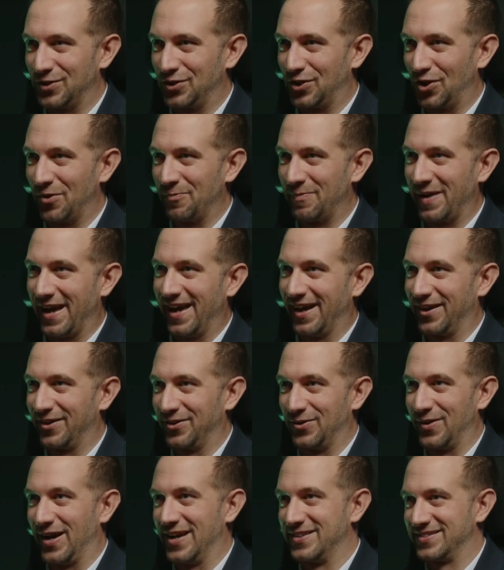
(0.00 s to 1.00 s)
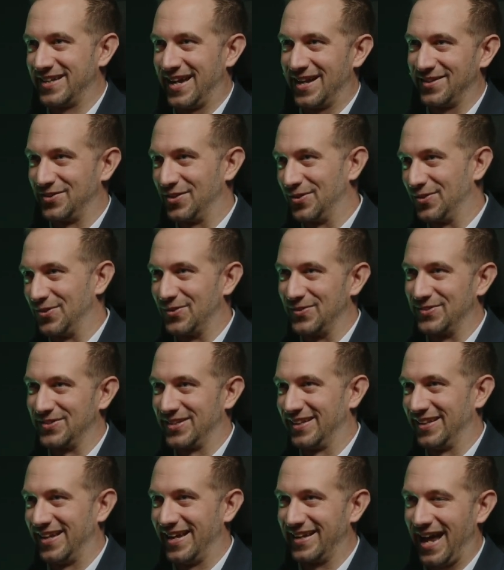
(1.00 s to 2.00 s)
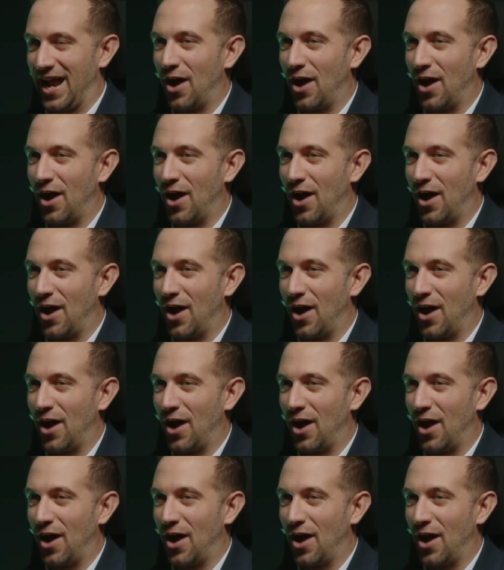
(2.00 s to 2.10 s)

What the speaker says: dirtbag who has tattoos. And like,